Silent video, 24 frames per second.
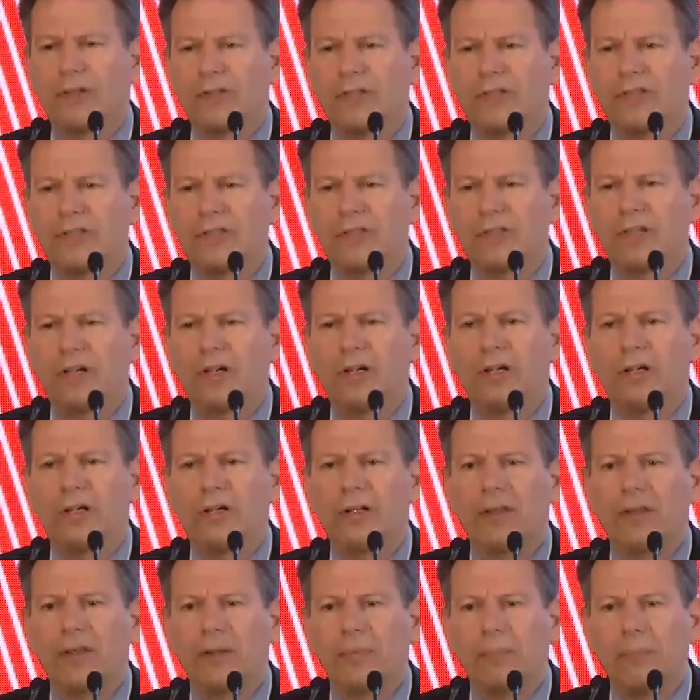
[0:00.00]
the
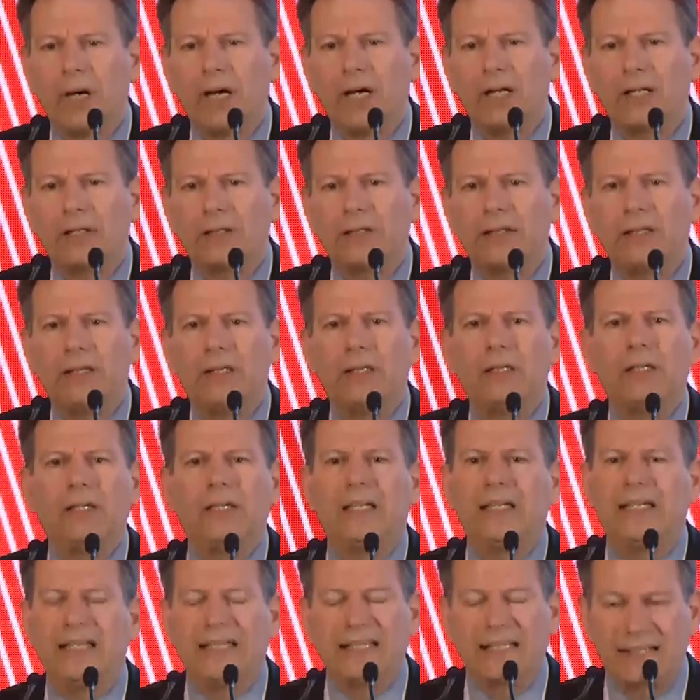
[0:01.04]
Sung, the Mali,
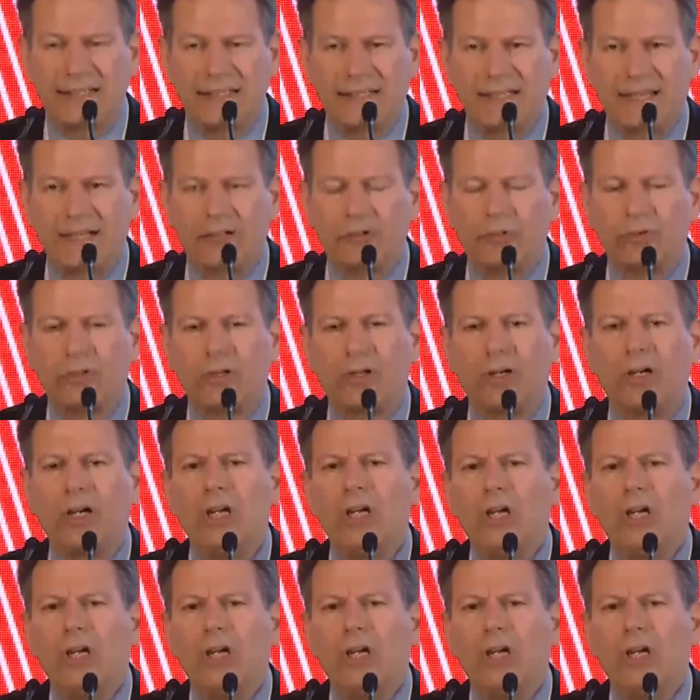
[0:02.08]
etc.